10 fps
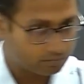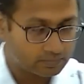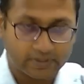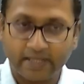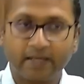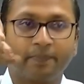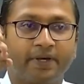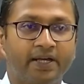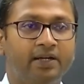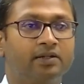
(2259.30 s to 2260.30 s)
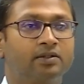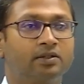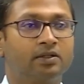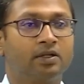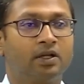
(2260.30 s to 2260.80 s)
take a pair,
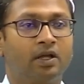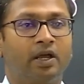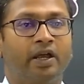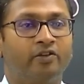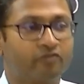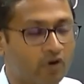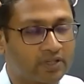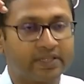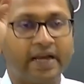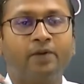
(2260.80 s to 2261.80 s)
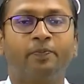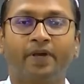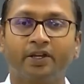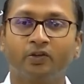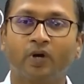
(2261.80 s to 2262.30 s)
and for that
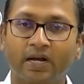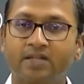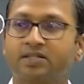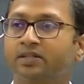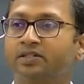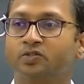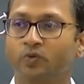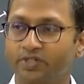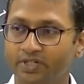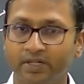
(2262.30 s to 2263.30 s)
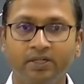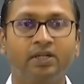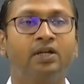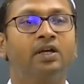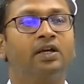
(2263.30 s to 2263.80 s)
pair you are asking this question,
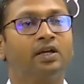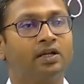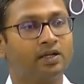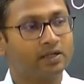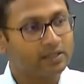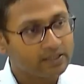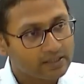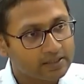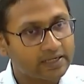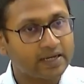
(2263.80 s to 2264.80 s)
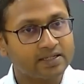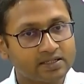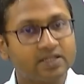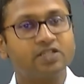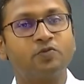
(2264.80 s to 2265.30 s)
does
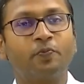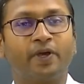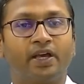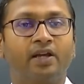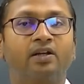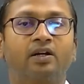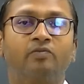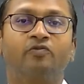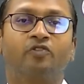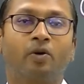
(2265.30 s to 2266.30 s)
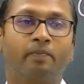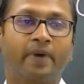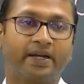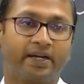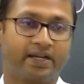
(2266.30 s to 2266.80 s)
this pair come from
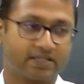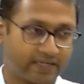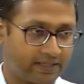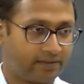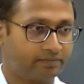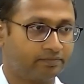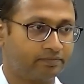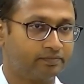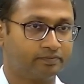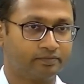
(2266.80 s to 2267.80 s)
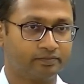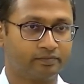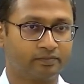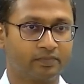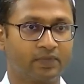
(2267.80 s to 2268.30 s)
my data set?
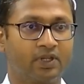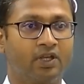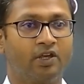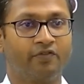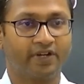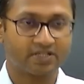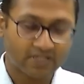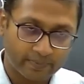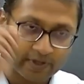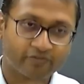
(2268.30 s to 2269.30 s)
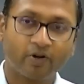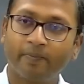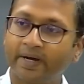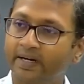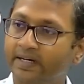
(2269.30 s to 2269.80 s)
If it is coming from
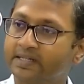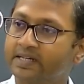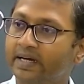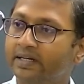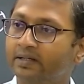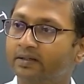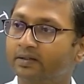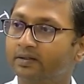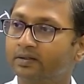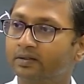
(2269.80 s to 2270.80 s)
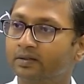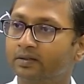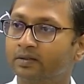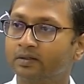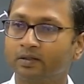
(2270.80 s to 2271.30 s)
my data set,
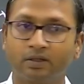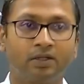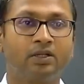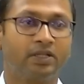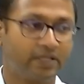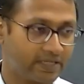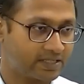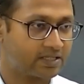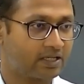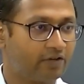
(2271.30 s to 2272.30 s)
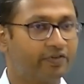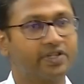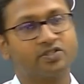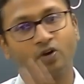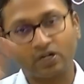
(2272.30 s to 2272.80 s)
yes. If it
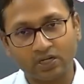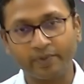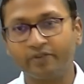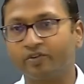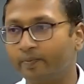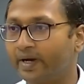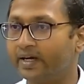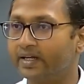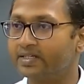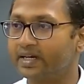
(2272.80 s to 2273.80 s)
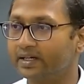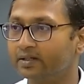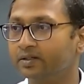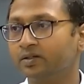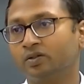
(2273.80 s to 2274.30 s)
is not coming from my data
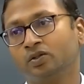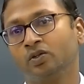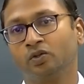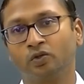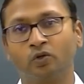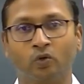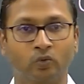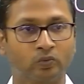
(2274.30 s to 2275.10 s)
set, no.